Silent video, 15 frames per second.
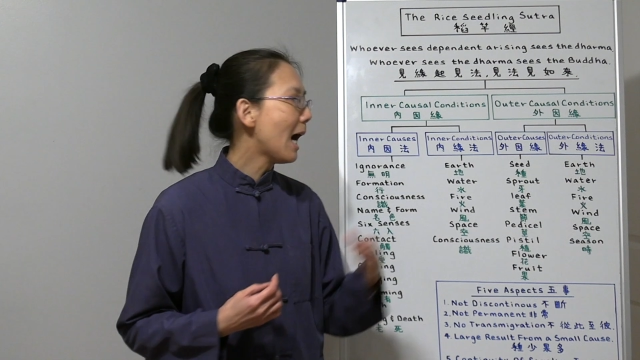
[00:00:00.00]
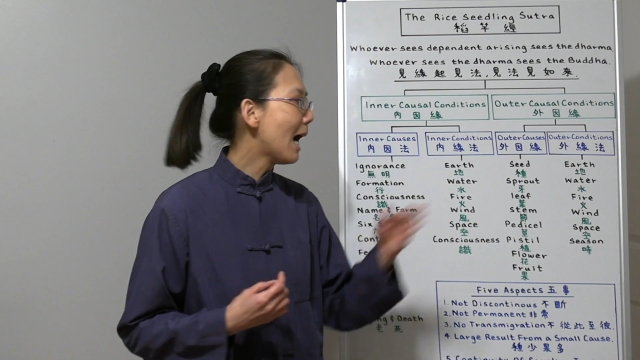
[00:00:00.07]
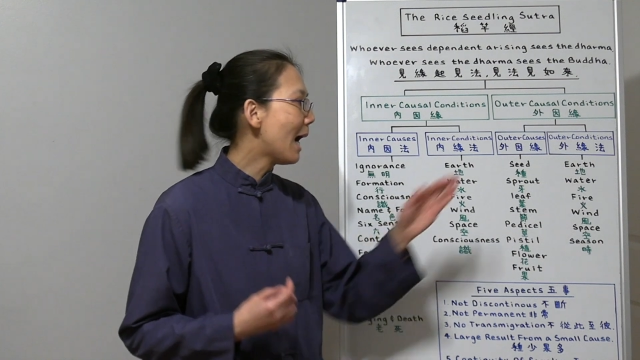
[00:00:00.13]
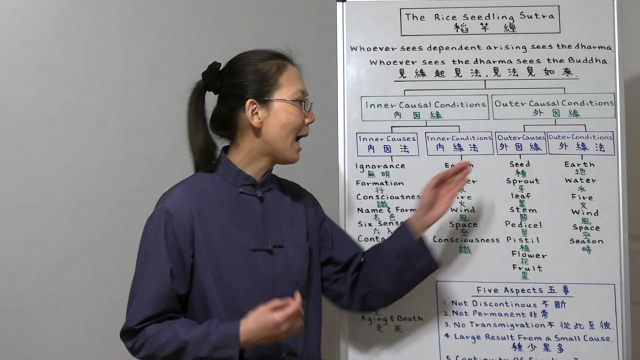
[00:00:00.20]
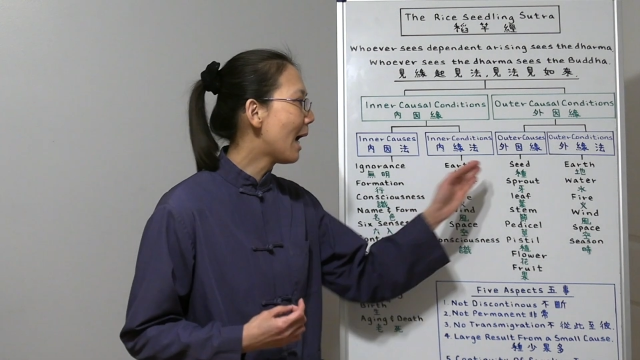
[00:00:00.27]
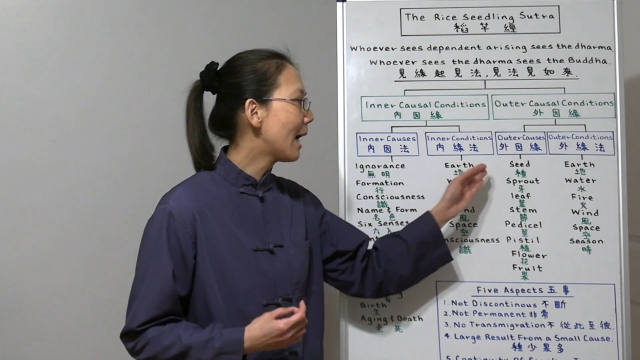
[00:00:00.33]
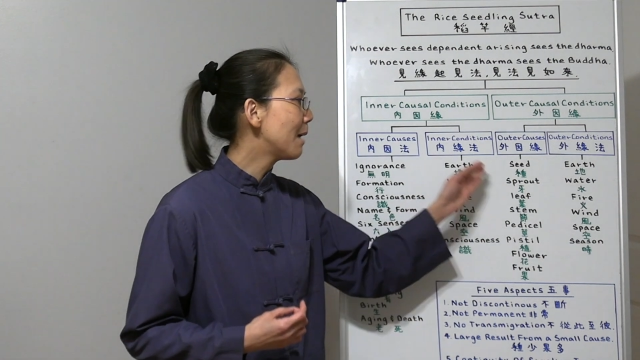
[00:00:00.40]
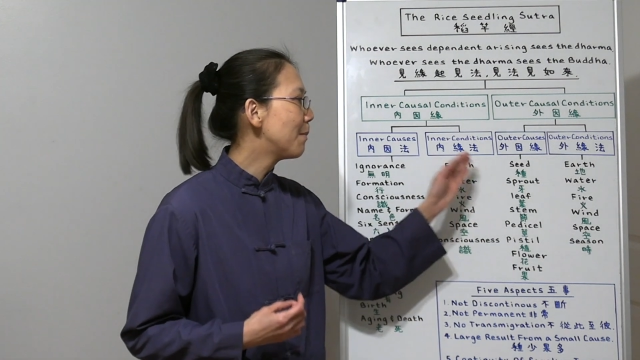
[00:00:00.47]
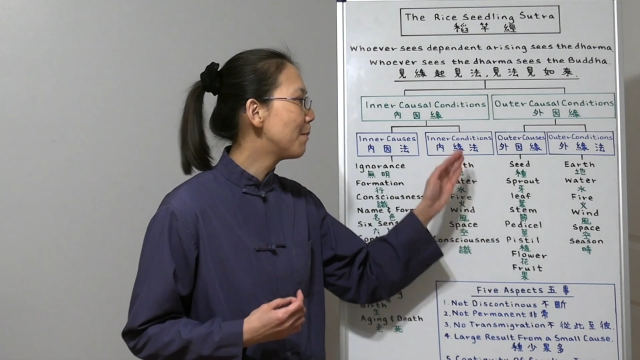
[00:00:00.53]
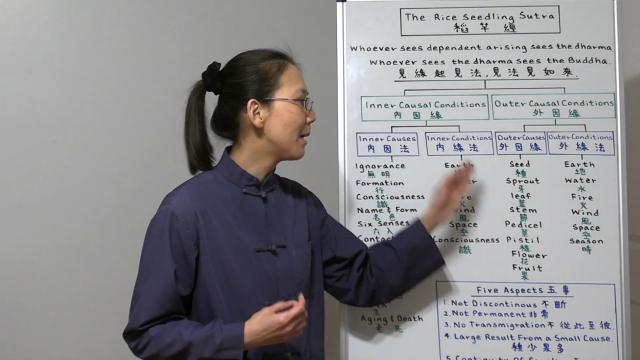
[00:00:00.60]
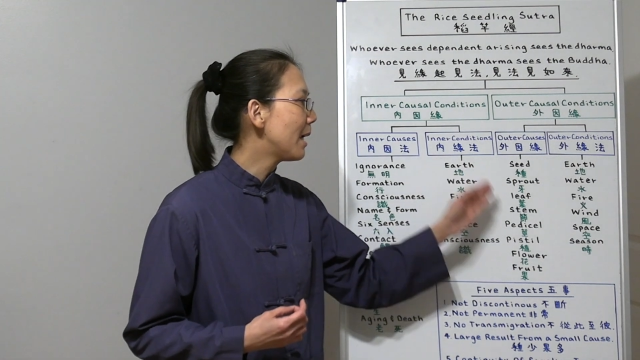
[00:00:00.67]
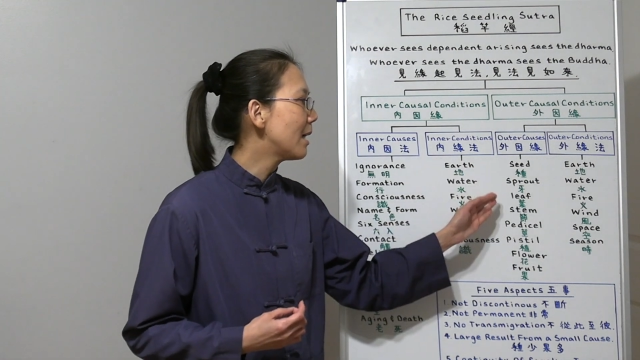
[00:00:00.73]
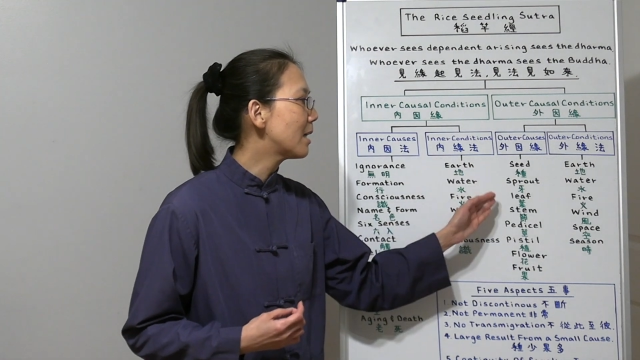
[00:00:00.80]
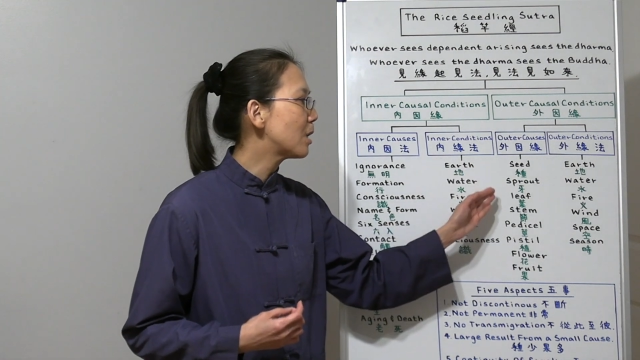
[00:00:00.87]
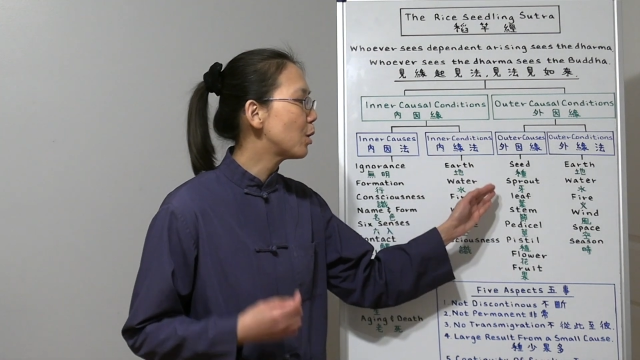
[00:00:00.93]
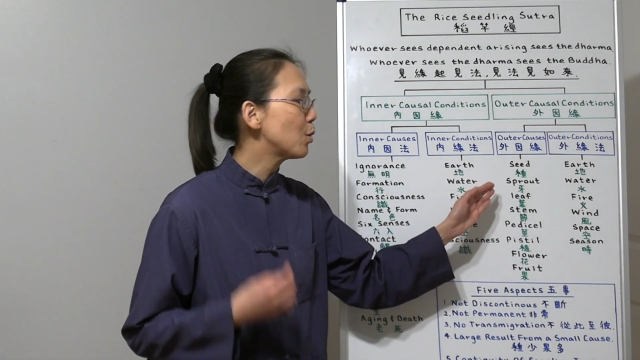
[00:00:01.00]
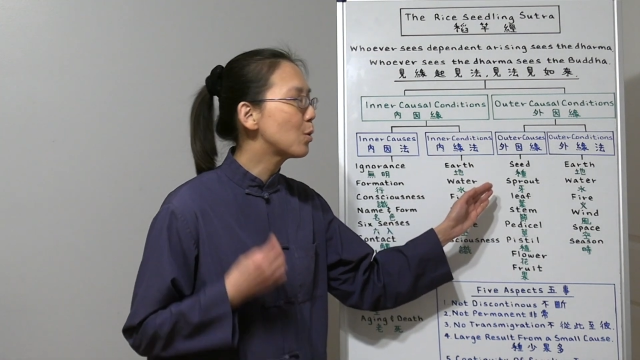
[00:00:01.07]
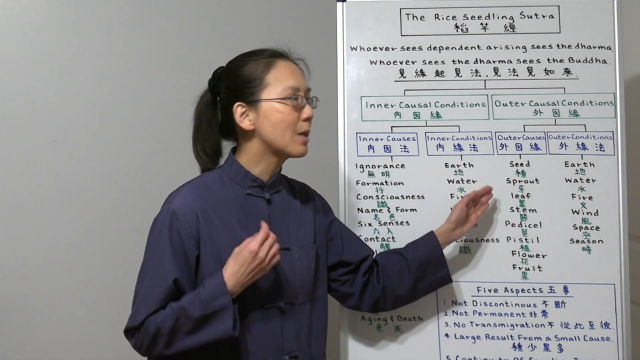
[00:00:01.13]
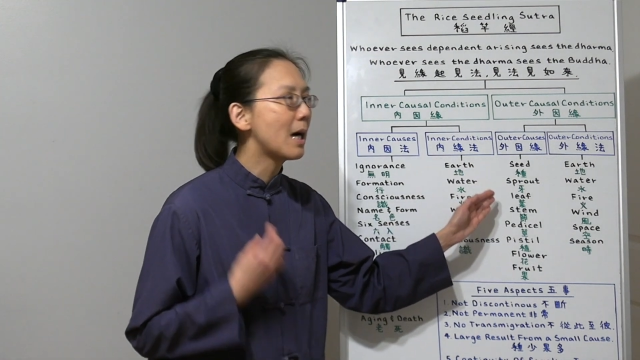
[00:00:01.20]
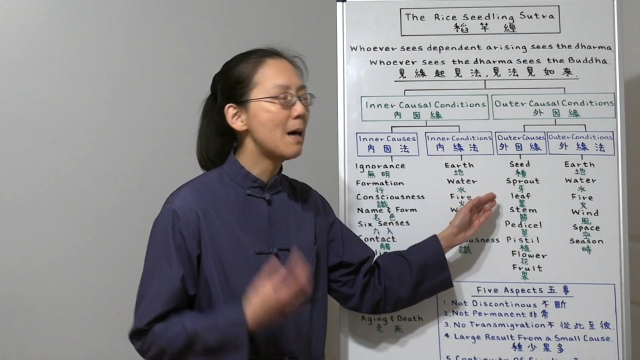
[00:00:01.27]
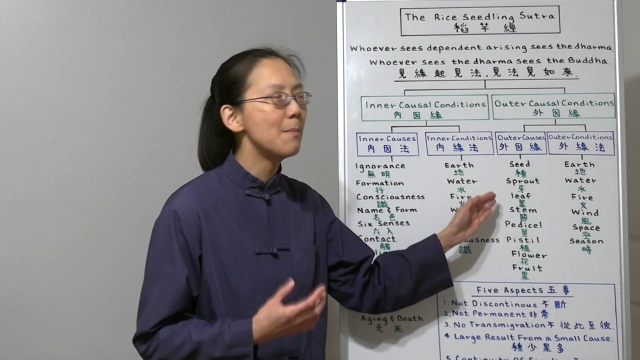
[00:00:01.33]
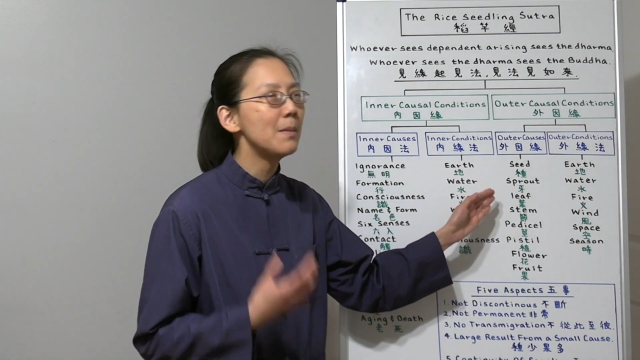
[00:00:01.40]
I made you
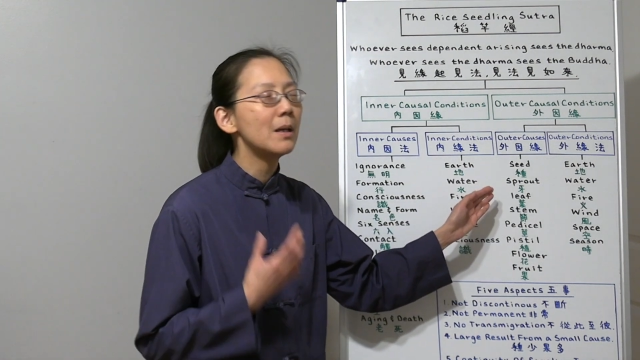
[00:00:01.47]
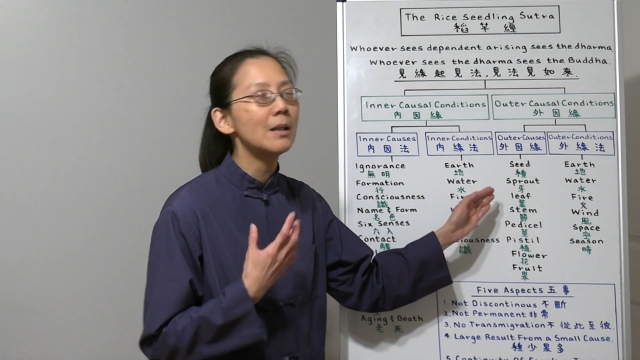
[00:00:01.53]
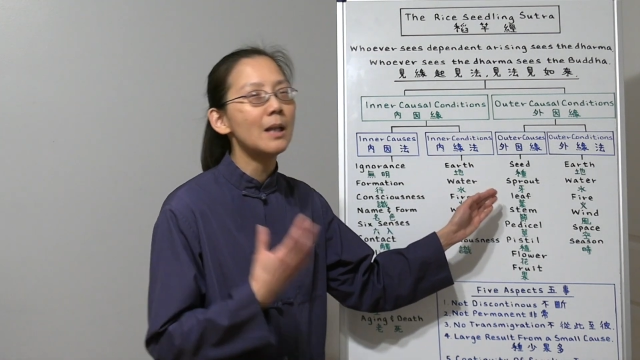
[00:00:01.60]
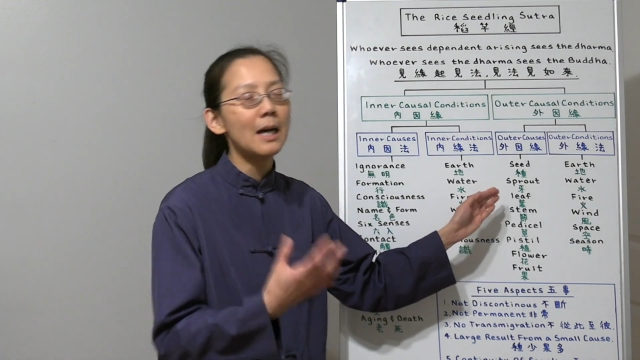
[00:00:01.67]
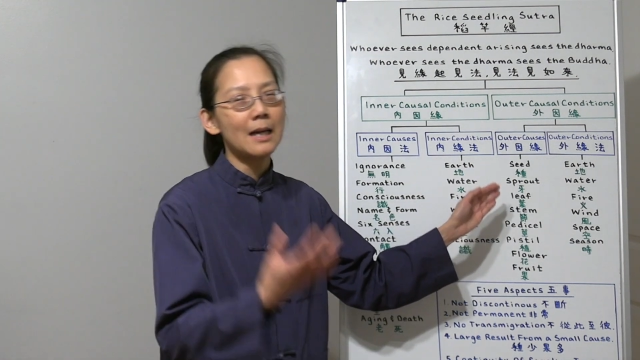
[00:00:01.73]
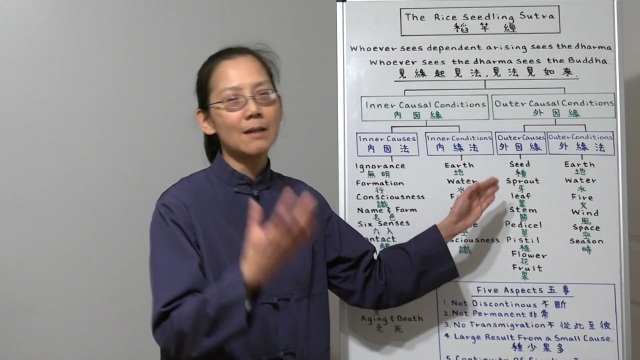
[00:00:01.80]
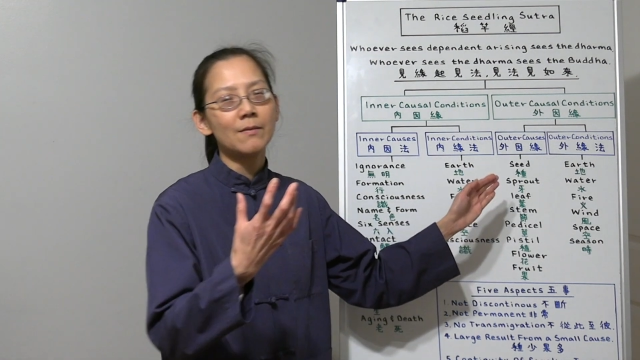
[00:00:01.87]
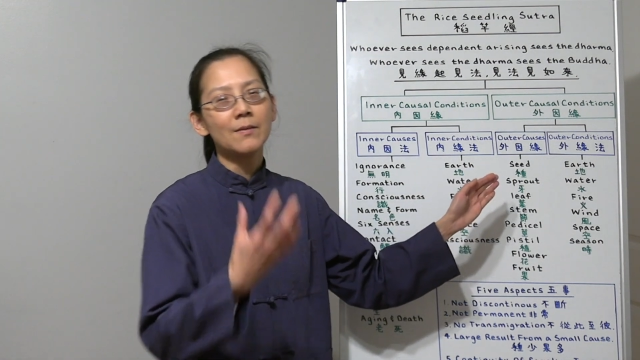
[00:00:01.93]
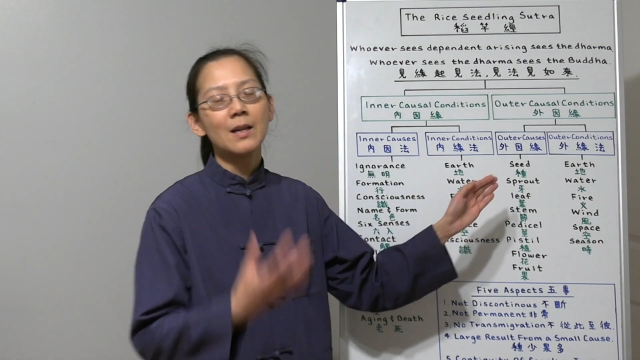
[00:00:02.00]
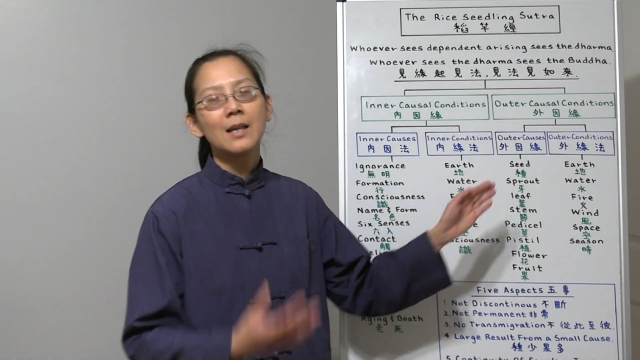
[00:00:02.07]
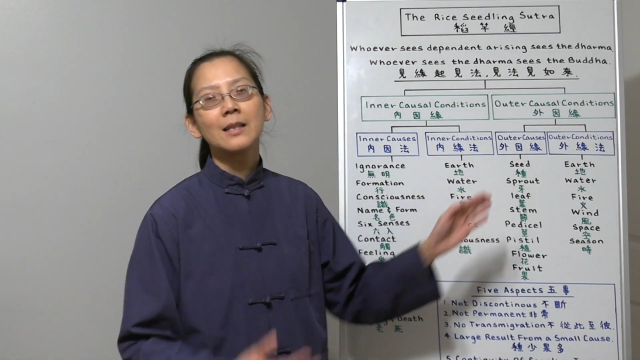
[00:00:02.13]
come alive.